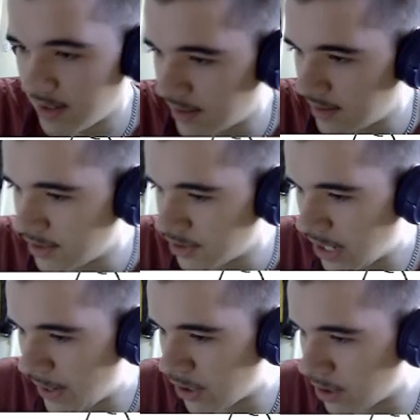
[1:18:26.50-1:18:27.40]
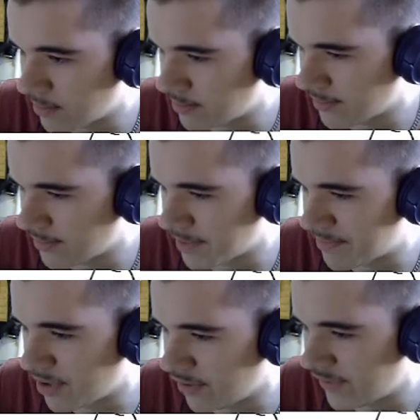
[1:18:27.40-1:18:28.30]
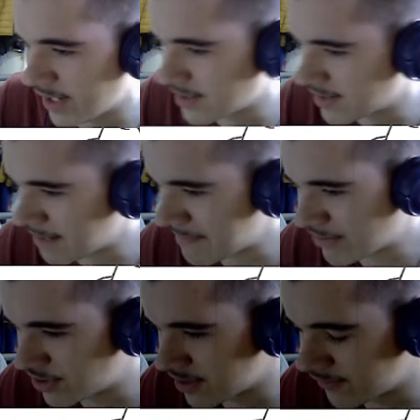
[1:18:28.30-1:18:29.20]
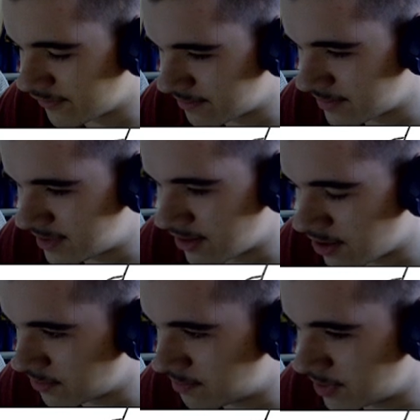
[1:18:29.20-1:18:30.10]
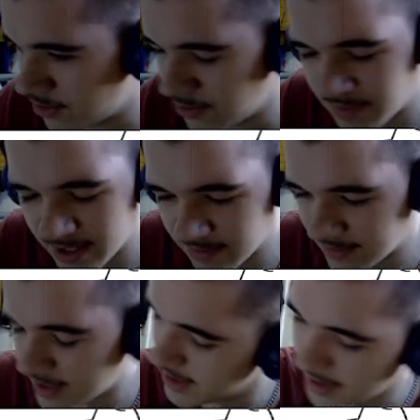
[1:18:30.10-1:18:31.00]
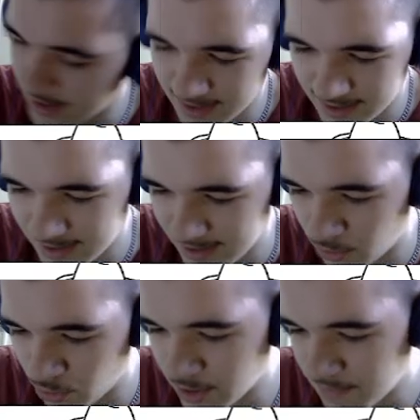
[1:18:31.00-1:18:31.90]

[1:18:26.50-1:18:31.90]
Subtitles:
Don't know how I got the perfect amount of 0 blue, but awesome.